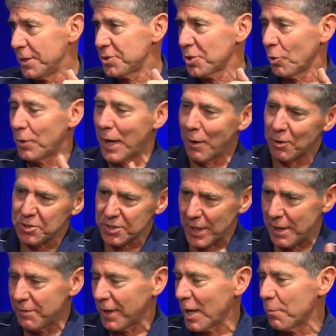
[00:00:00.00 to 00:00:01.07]
So now it's
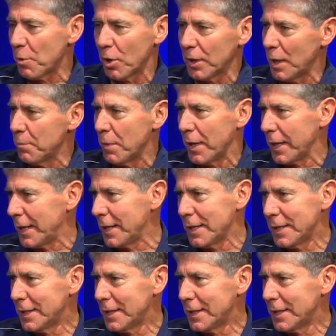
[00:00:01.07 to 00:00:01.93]
saving him all that money.